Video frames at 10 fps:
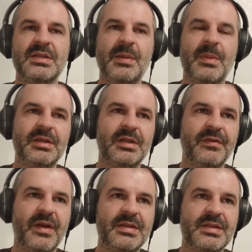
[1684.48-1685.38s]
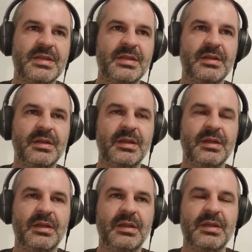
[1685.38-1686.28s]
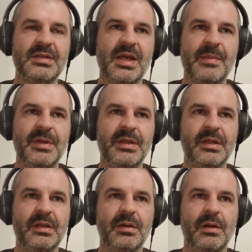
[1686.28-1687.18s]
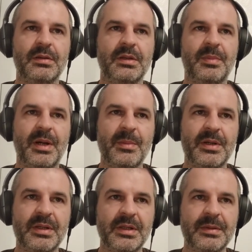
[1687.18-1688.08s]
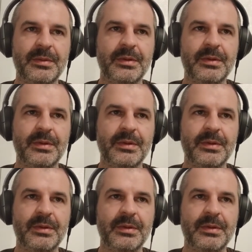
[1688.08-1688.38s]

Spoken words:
some other events is happening on the primary